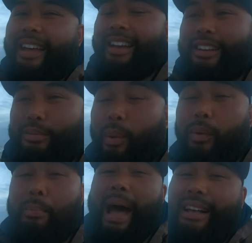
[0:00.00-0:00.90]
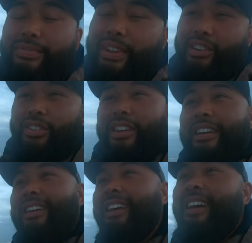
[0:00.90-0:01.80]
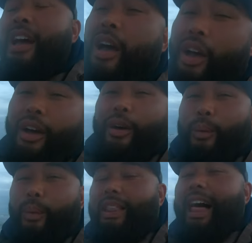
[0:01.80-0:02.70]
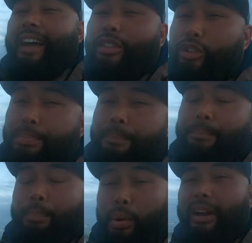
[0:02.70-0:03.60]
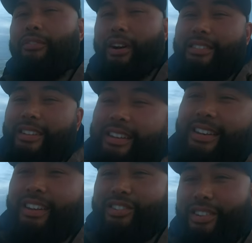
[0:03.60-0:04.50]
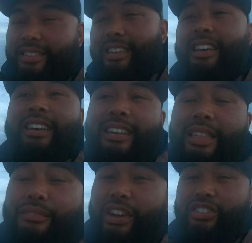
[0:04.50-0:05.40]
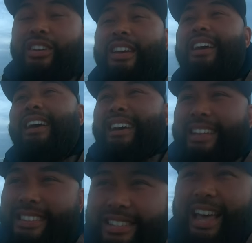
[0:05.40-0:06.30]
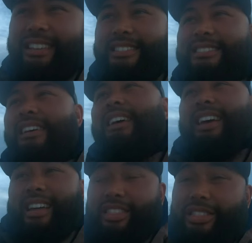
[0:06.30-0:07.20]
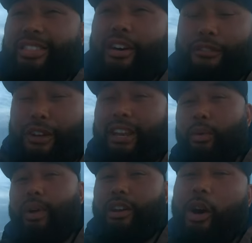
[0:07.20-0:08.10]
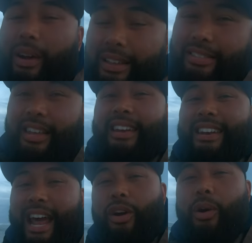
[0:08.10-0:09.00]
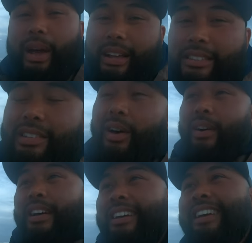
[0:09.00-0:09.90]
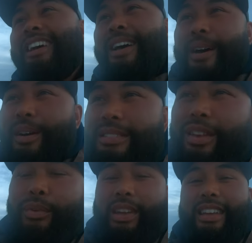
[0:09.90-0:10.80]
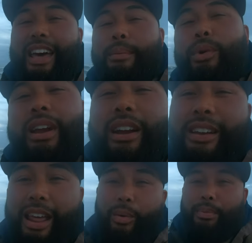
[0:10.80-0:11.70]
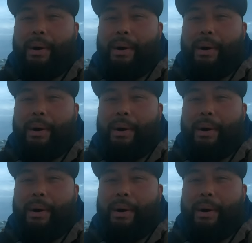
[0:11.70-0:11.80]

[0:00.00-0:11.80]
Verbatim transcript: Because when we bass fish, we like those pre-frontal conditions. The fish can sense the feeding window is narrowing. So we'll see if we can get them. We're here today with